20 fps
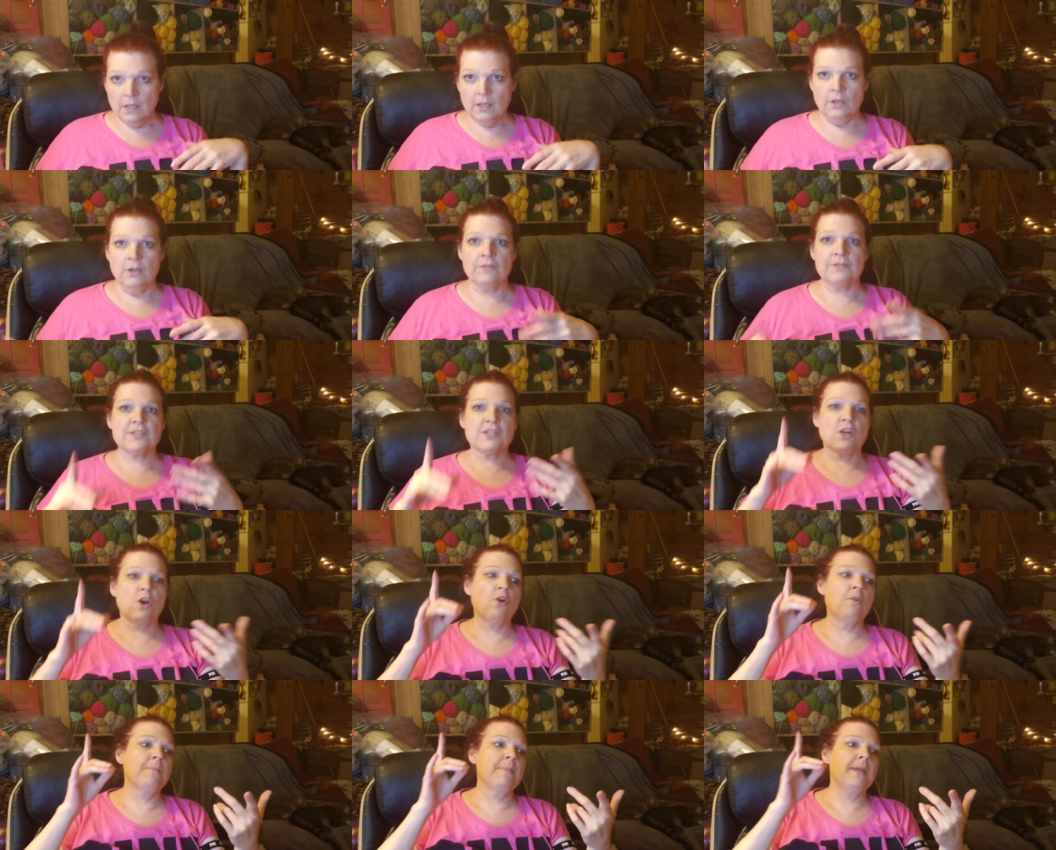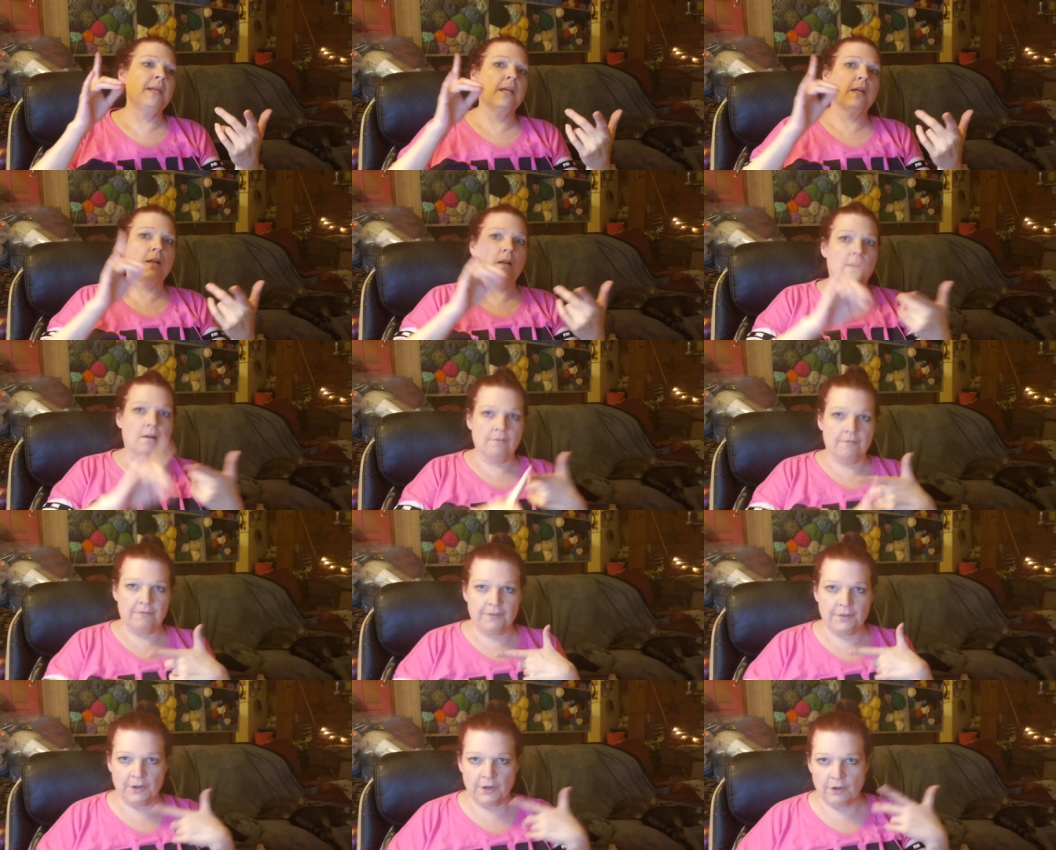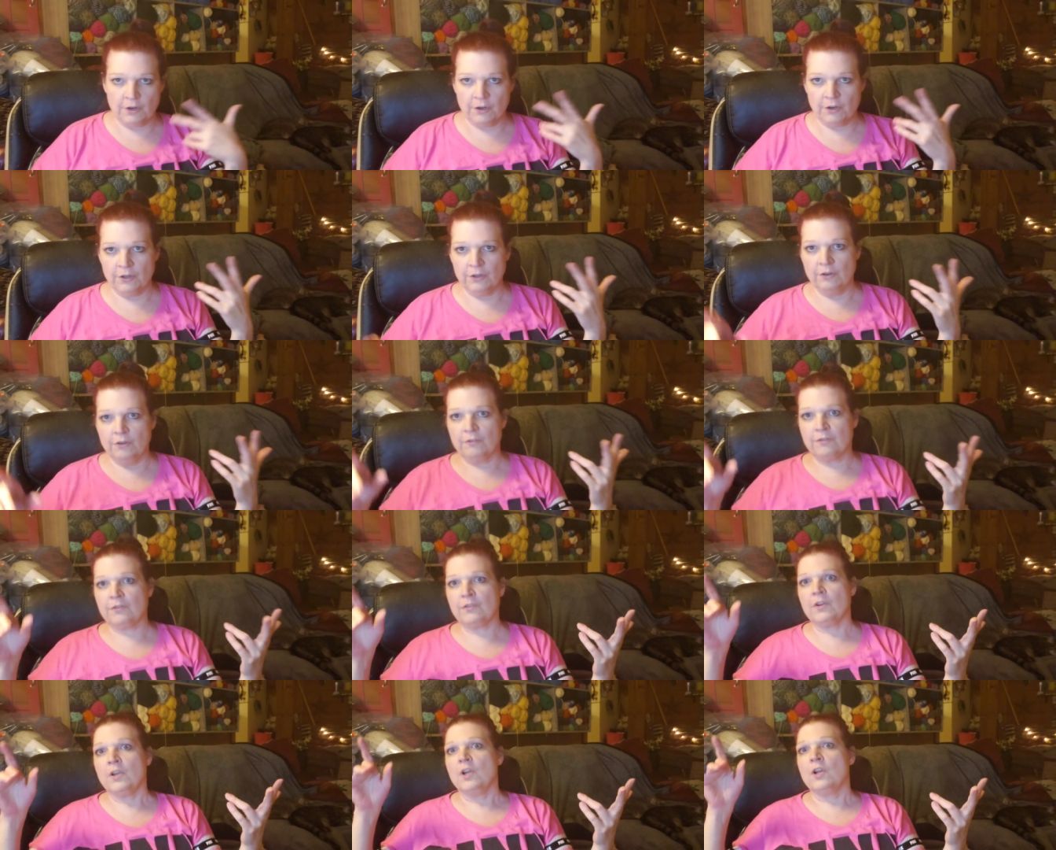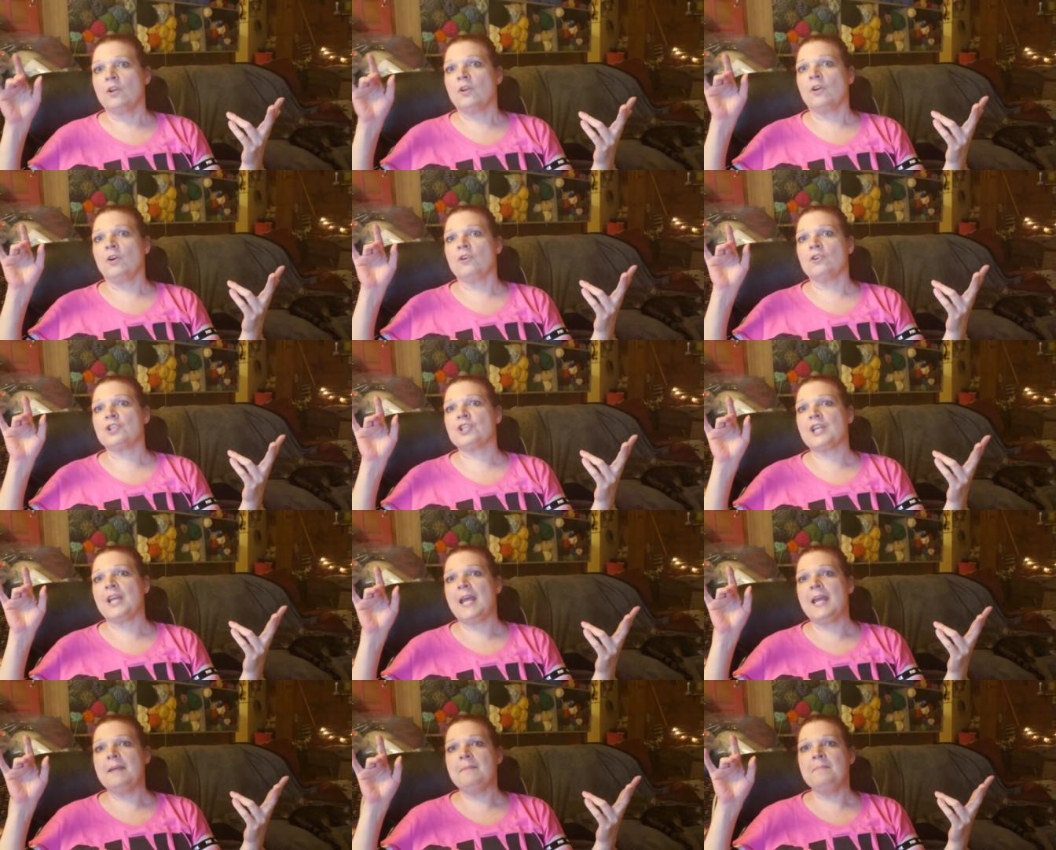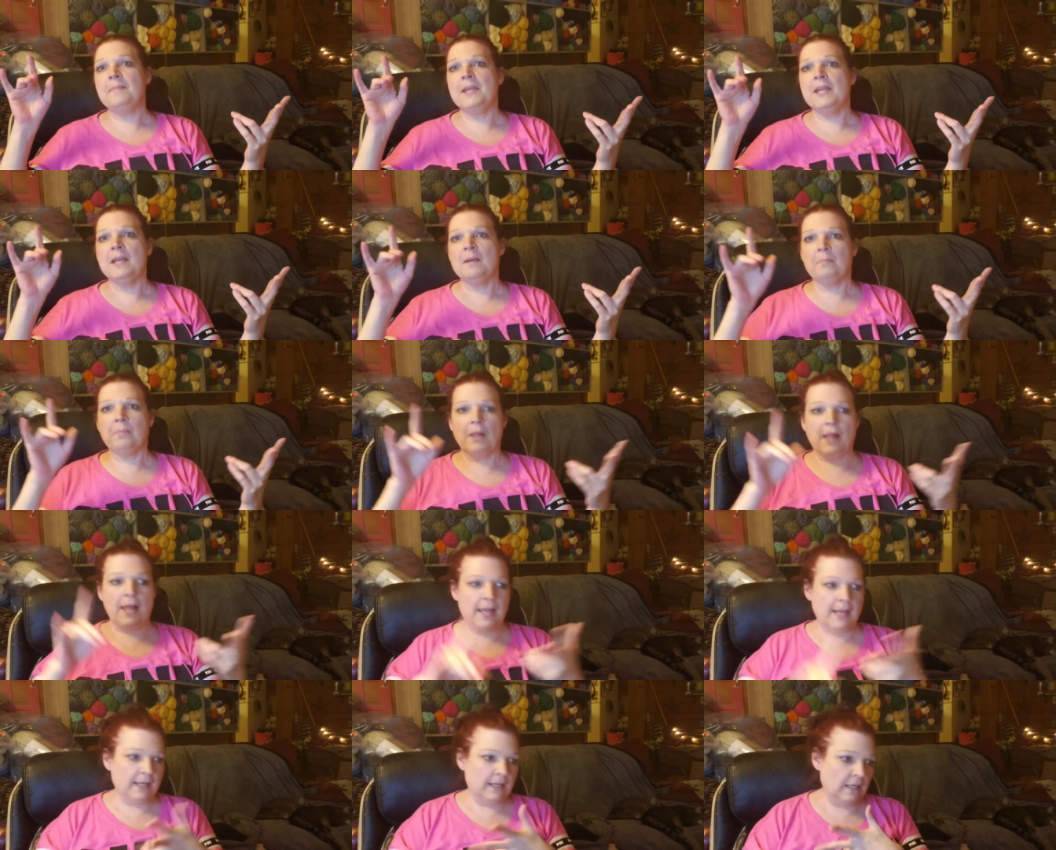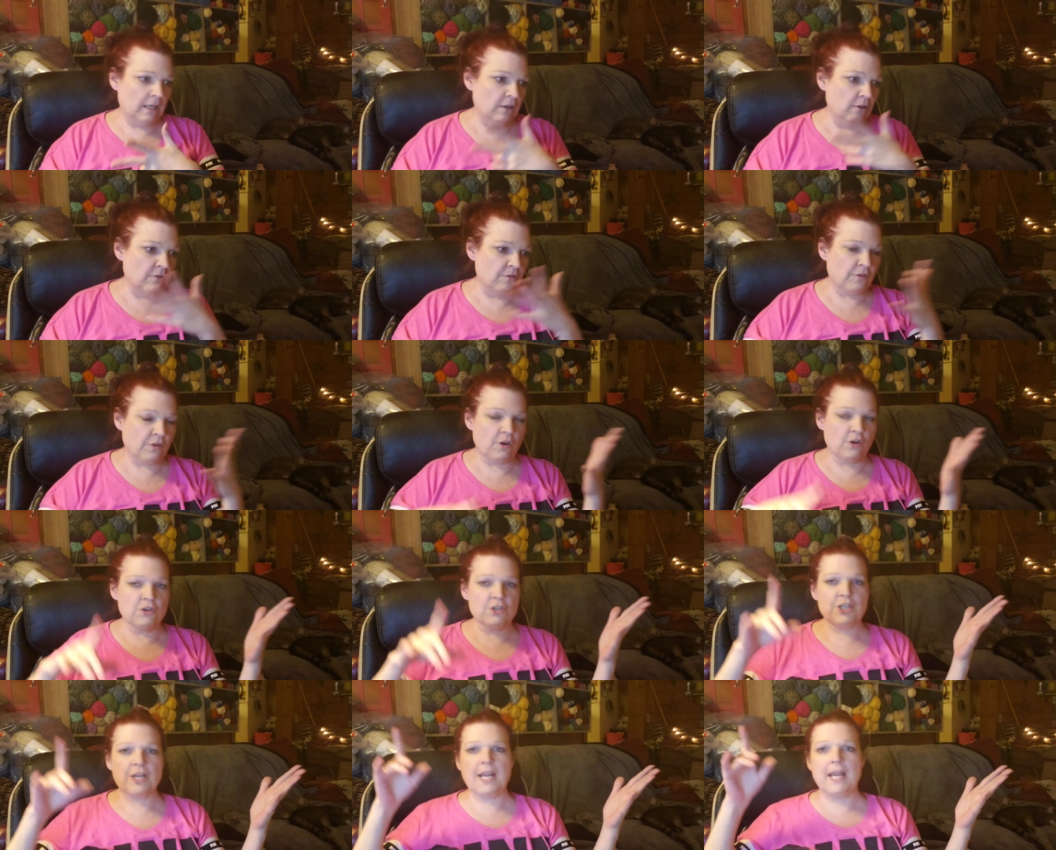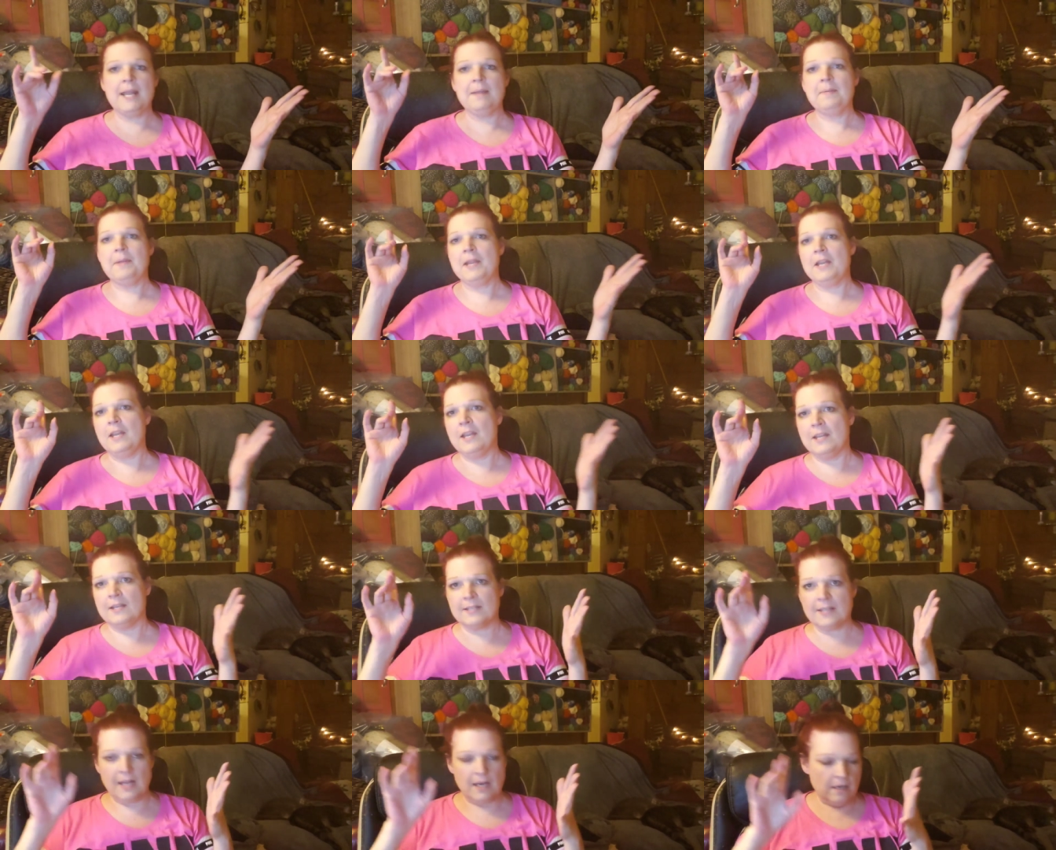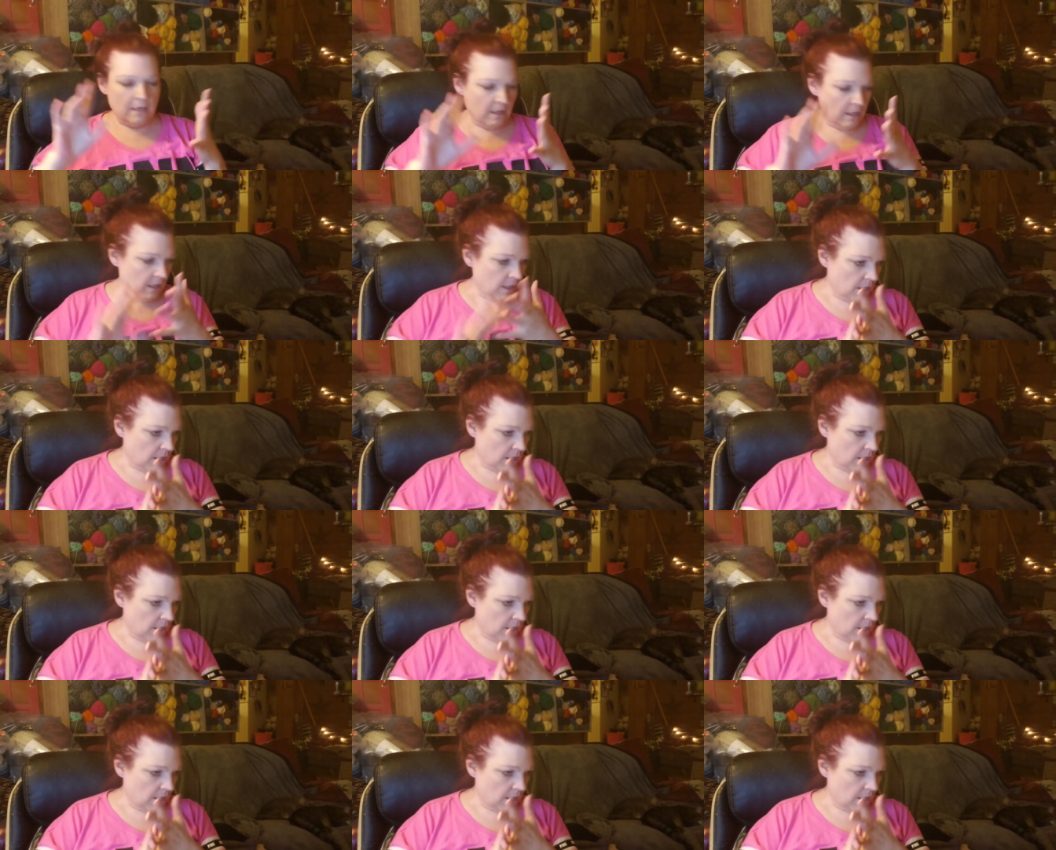you've sewn me a comforter, you've crocheted me a blanket, you've crocheted me, he said,